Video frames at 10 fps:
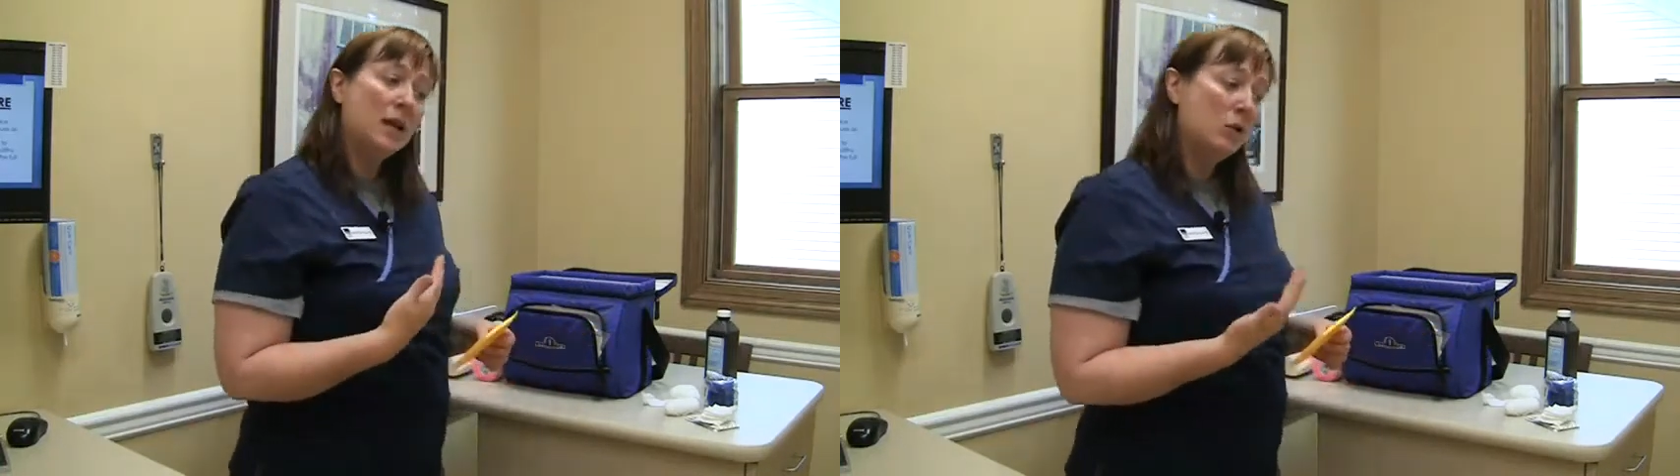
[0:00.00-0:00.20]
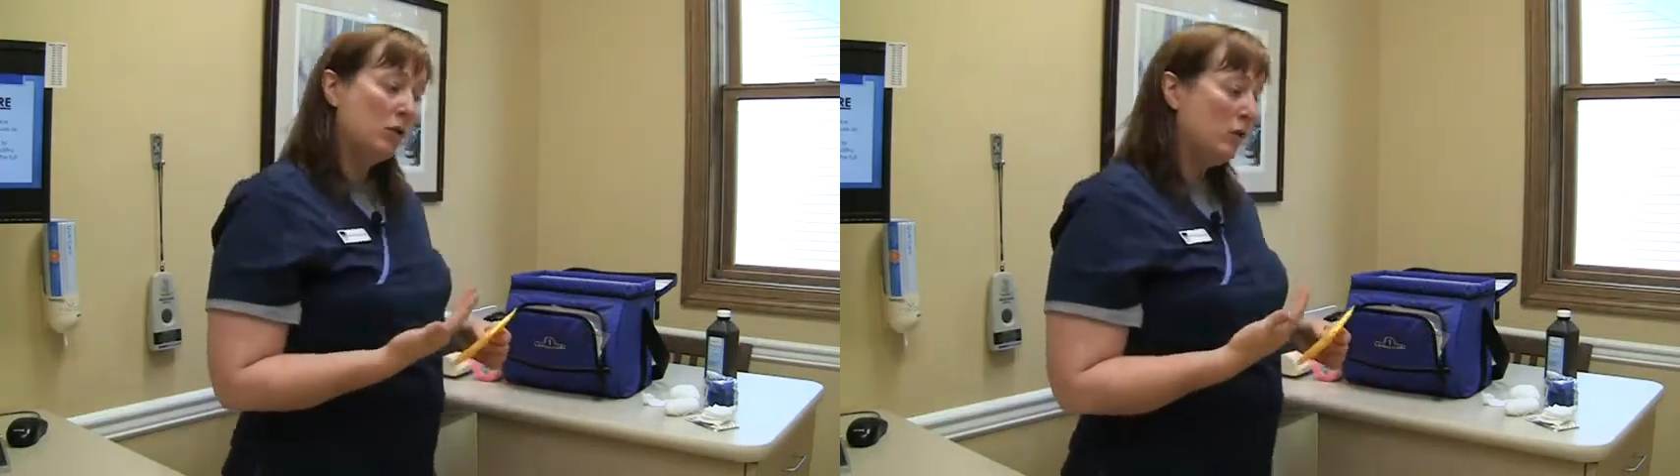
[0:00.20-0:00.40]

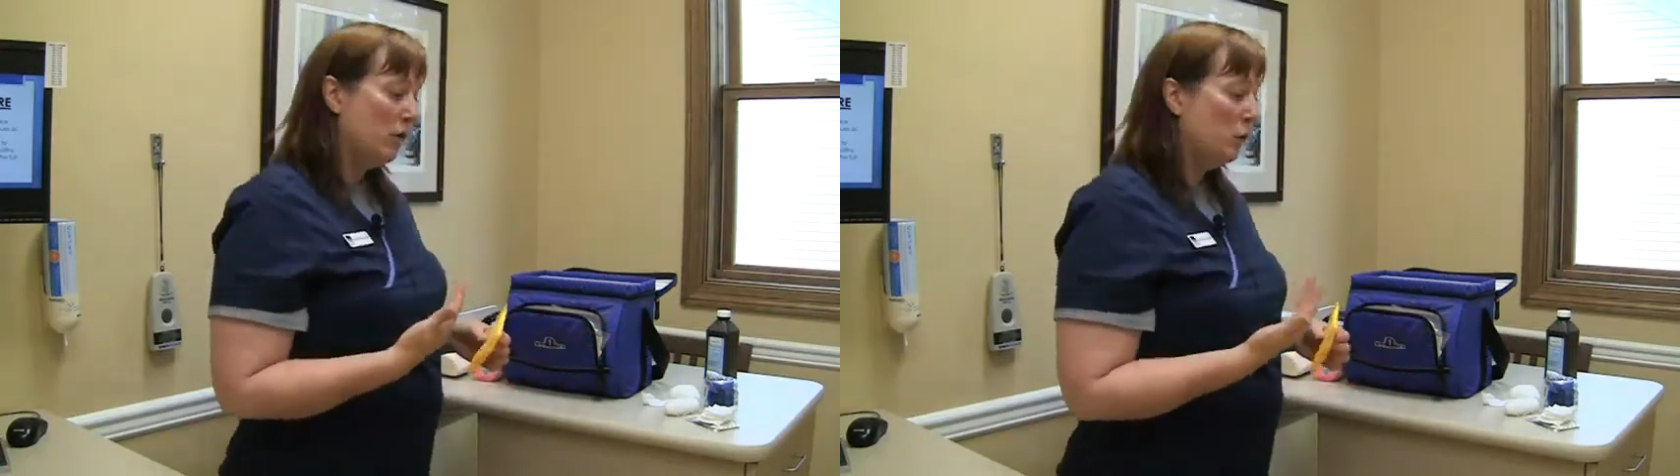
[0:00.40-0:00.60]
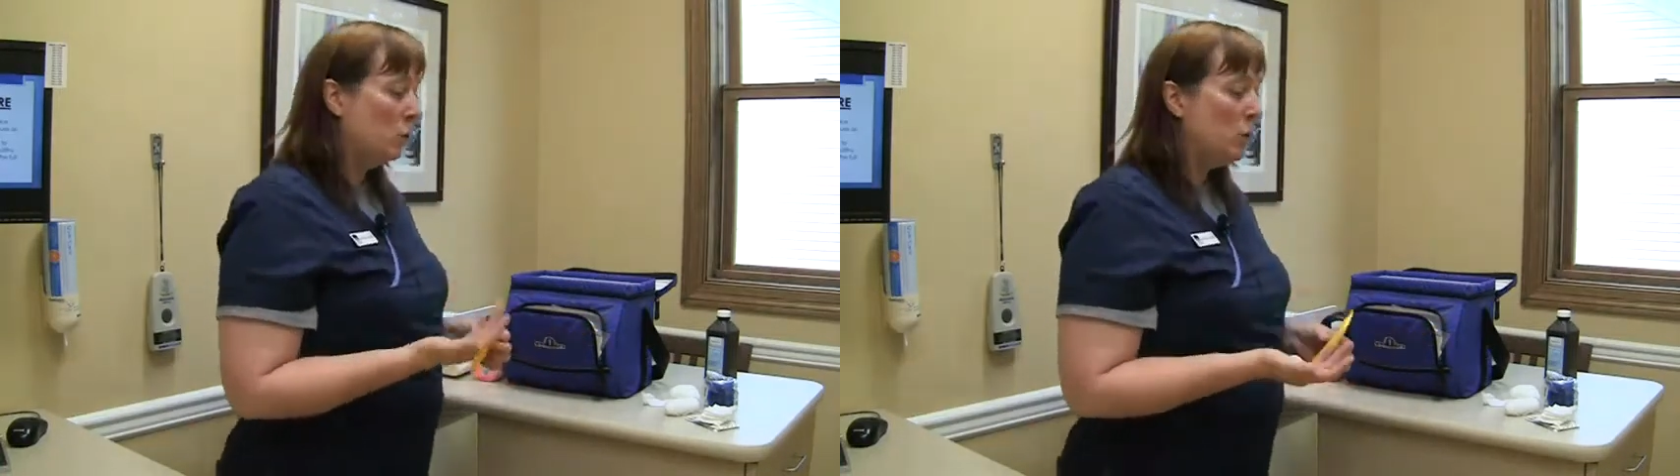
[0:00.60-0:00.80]
you know, if you
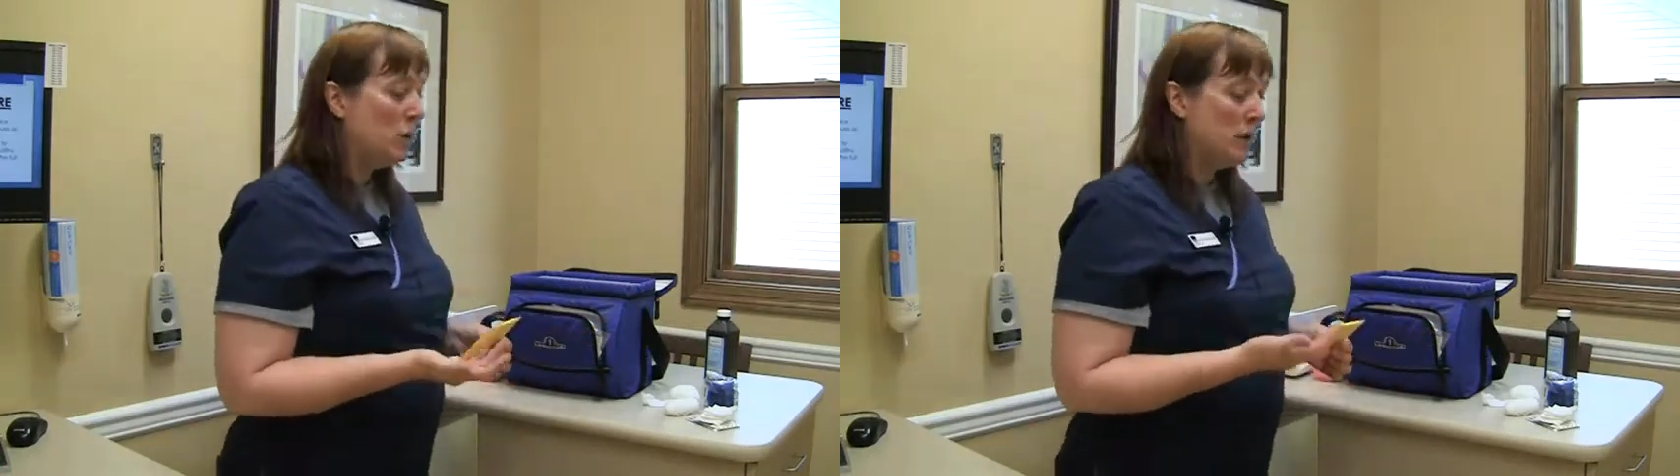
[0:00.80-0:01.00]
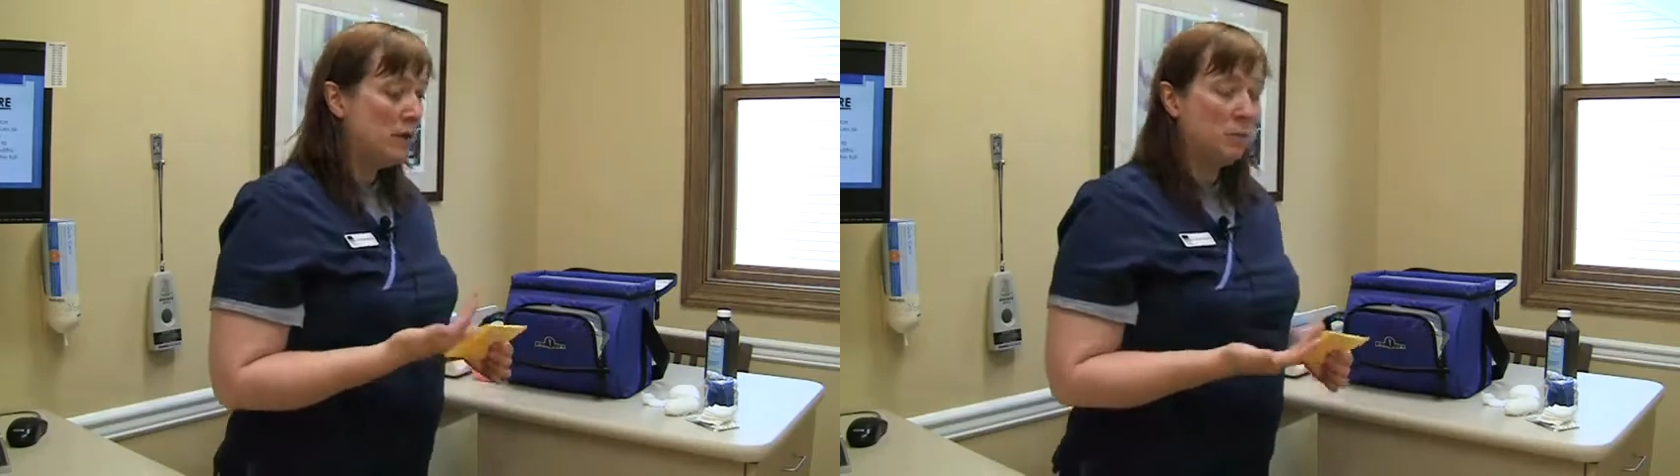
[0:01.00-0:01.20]
have a
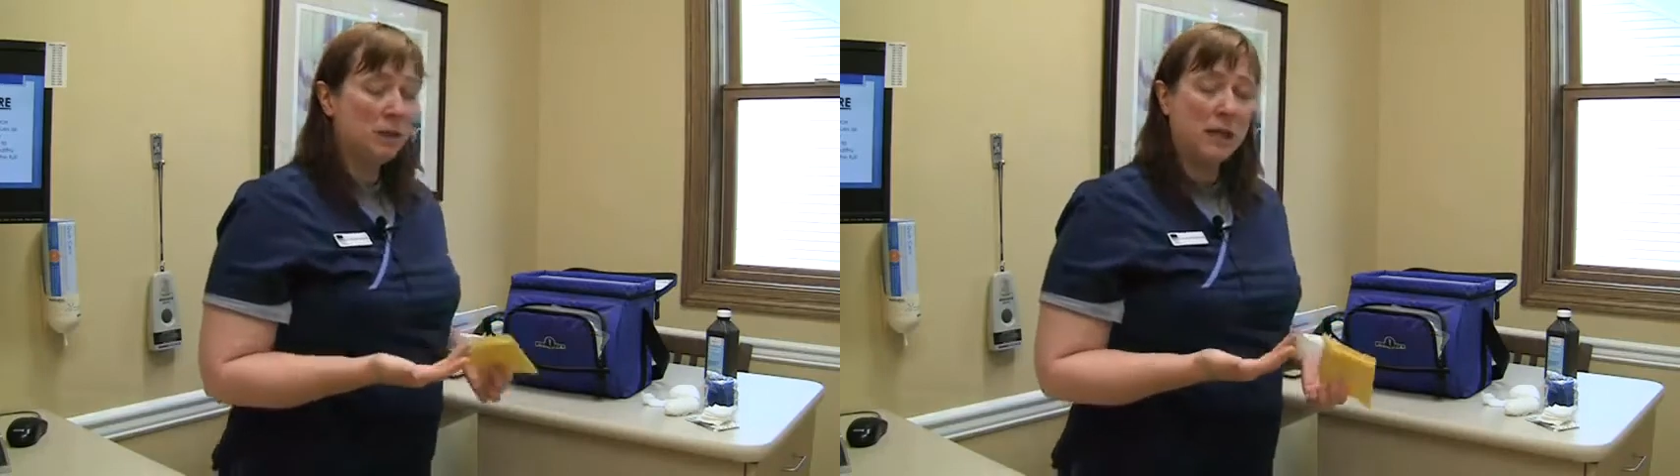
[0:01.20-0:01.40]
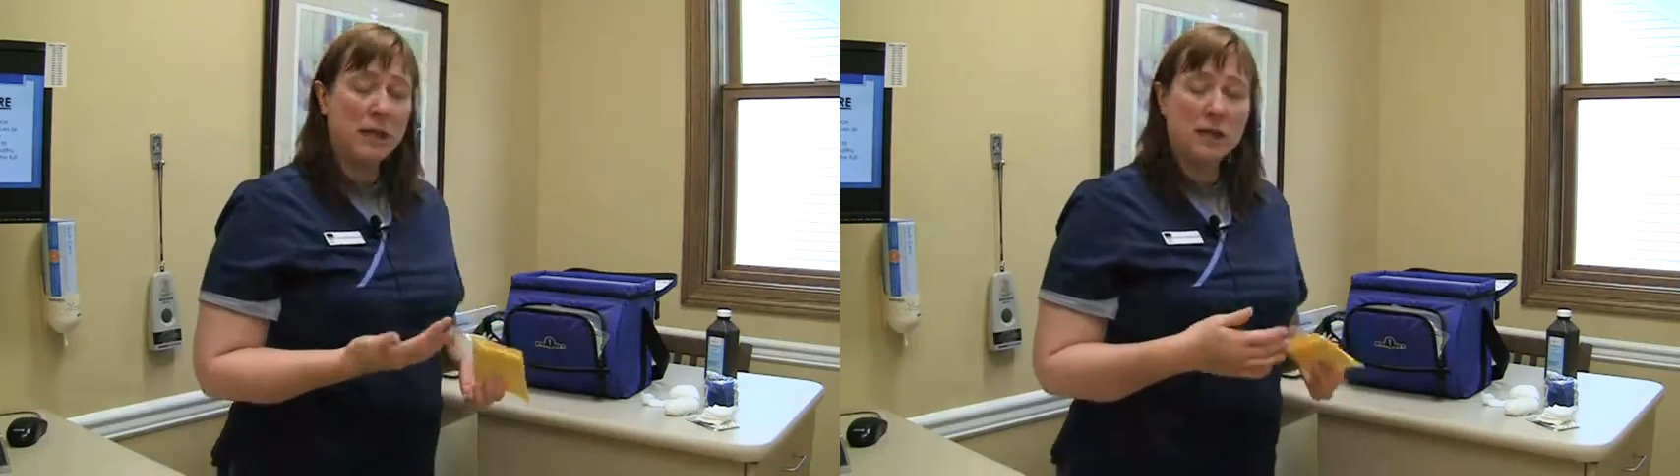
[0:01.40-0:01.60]
wound that's
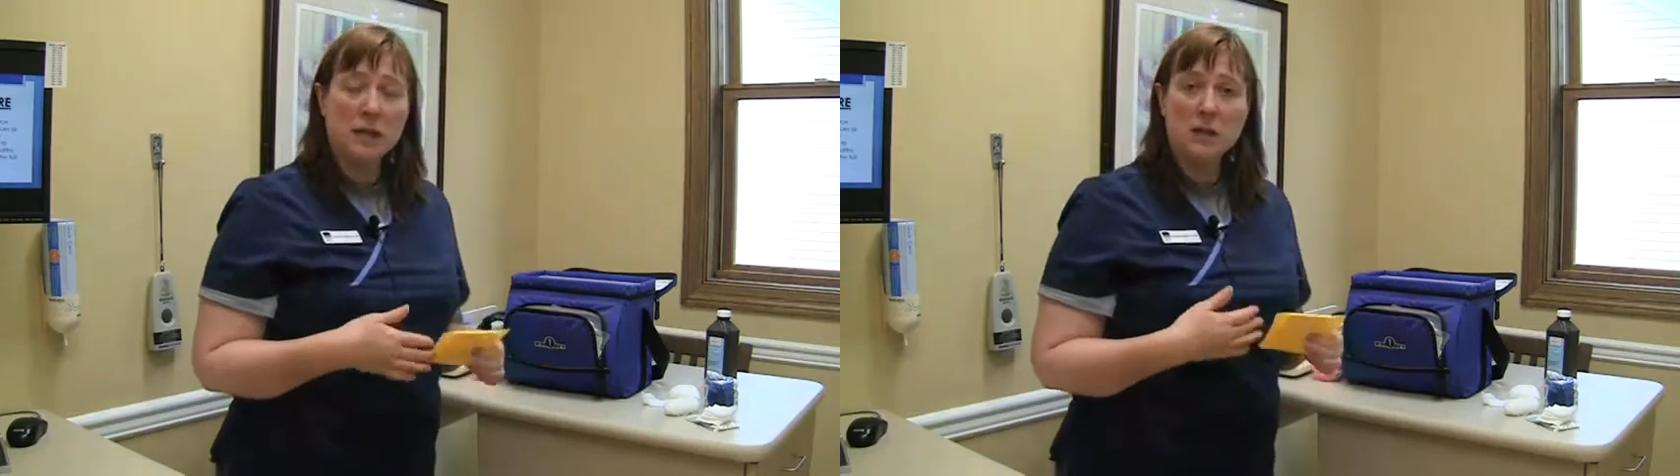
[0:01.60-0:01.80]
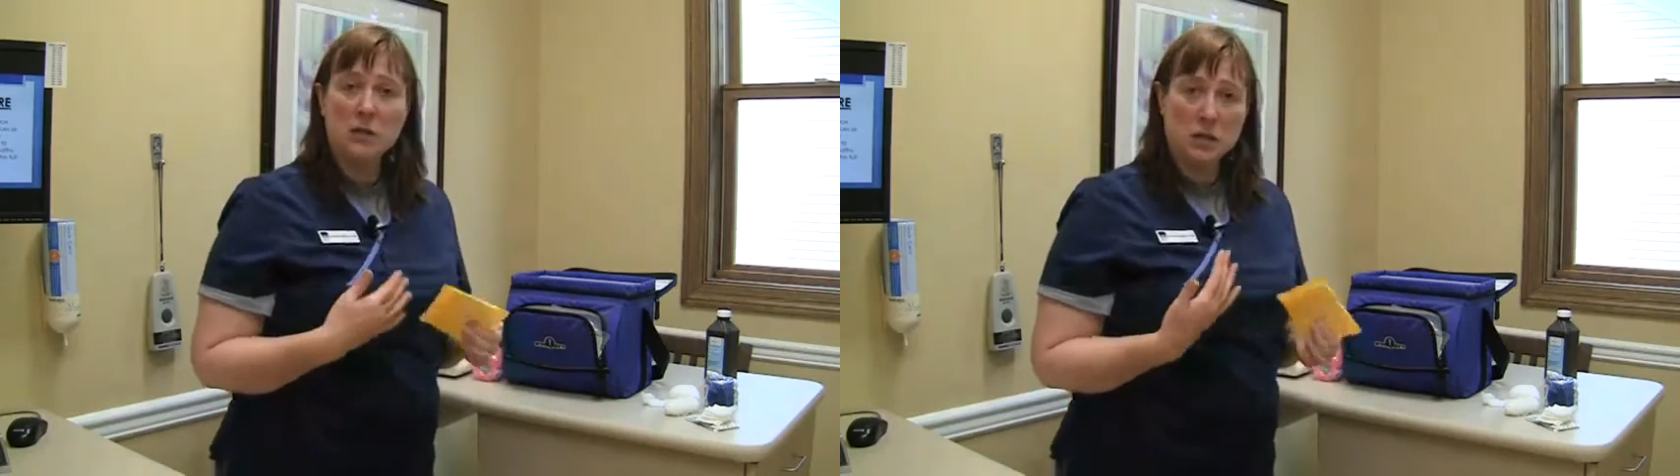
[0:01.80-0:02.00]
bleeding
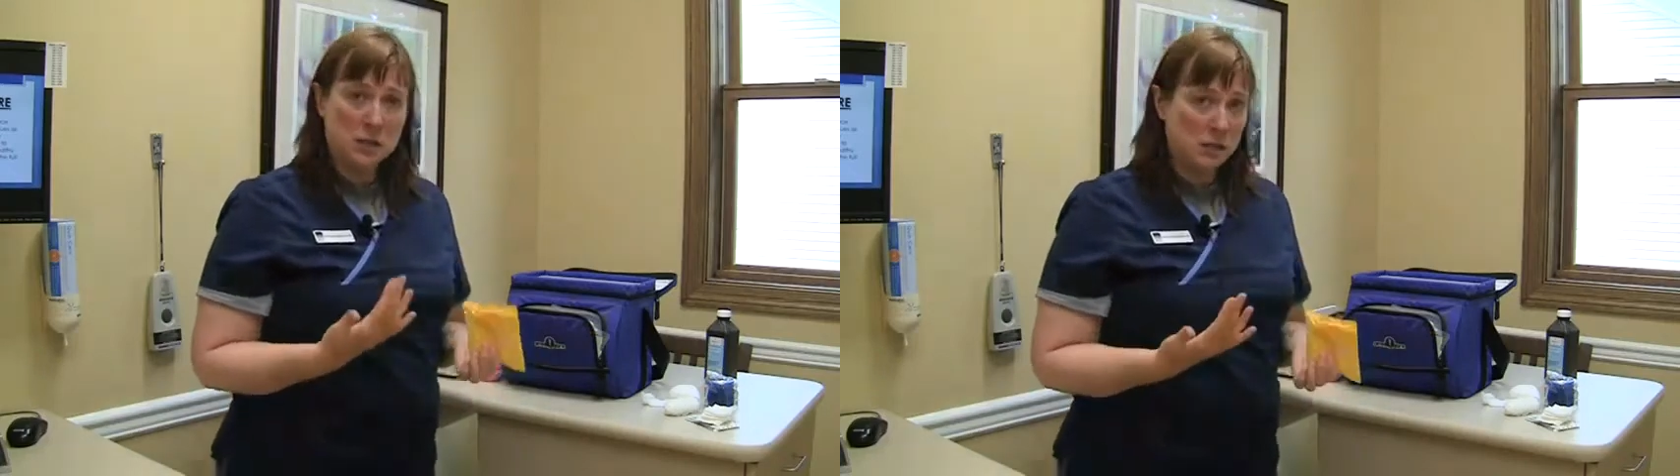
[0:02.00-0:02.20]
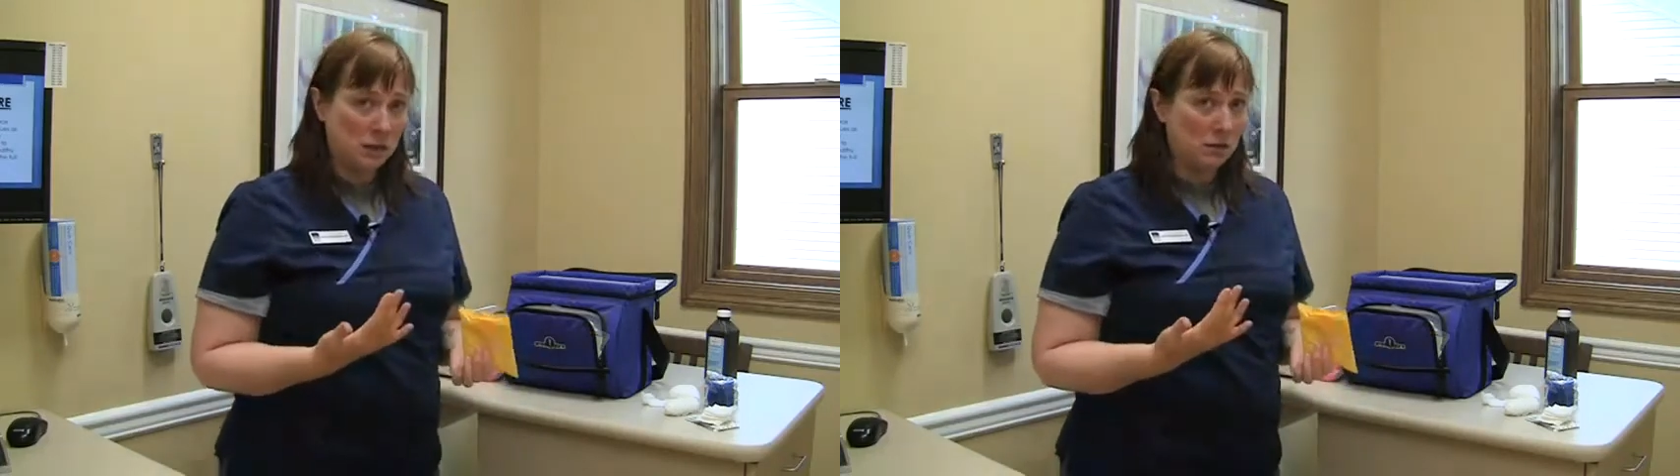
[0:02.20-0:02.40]
that you
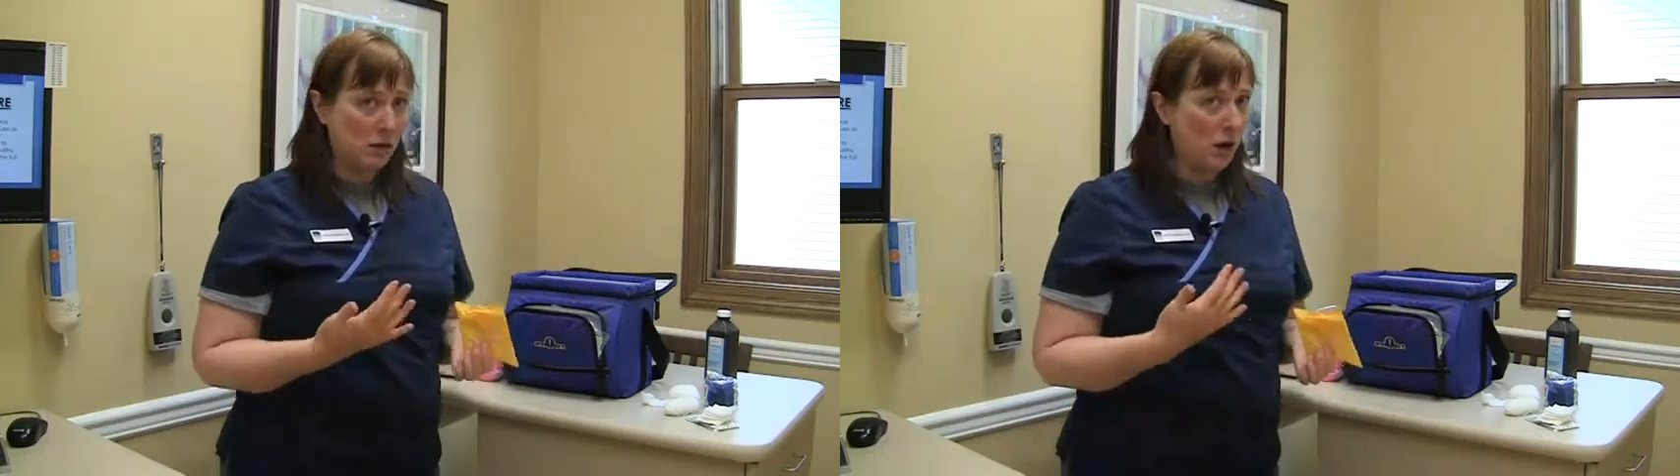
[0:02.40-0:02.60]
need to